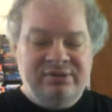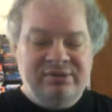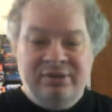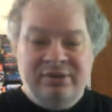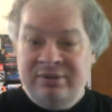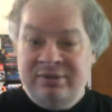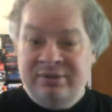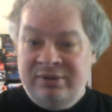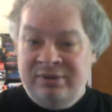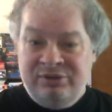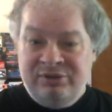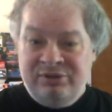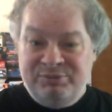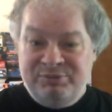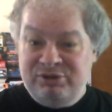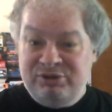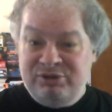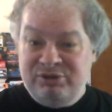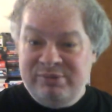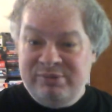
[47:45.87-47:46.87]

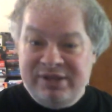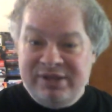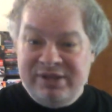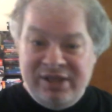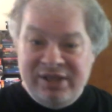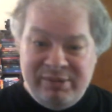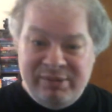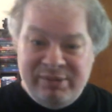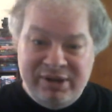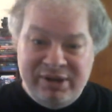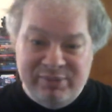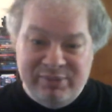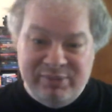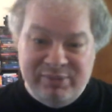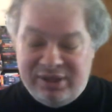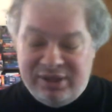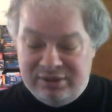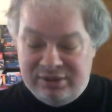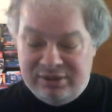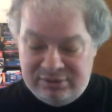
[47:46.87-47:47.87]
supposed to make a lot of money
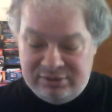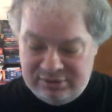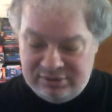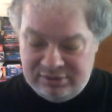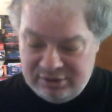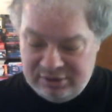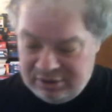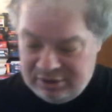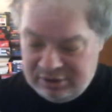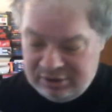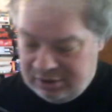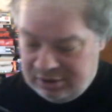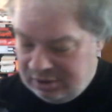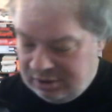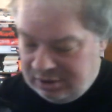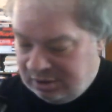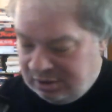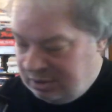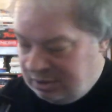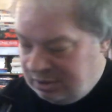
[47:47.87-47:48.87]
because
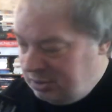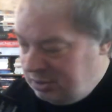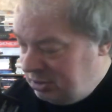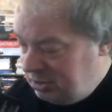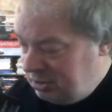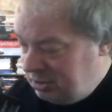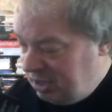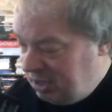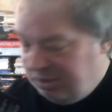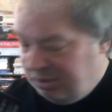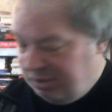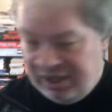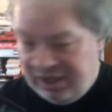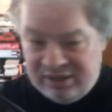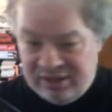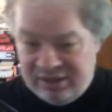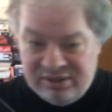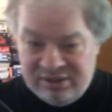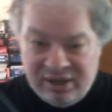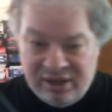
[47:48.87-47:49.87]
they
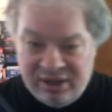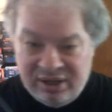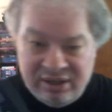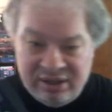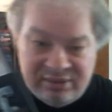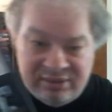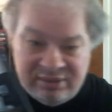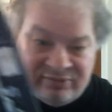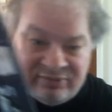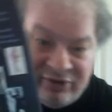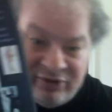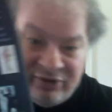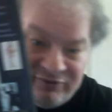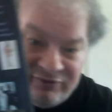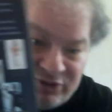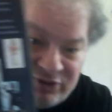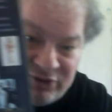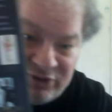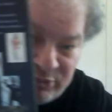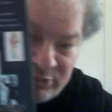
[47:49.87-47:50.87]
planned on
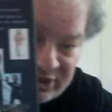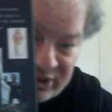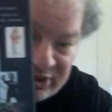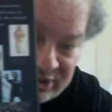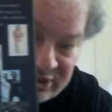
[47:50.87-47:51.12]
filming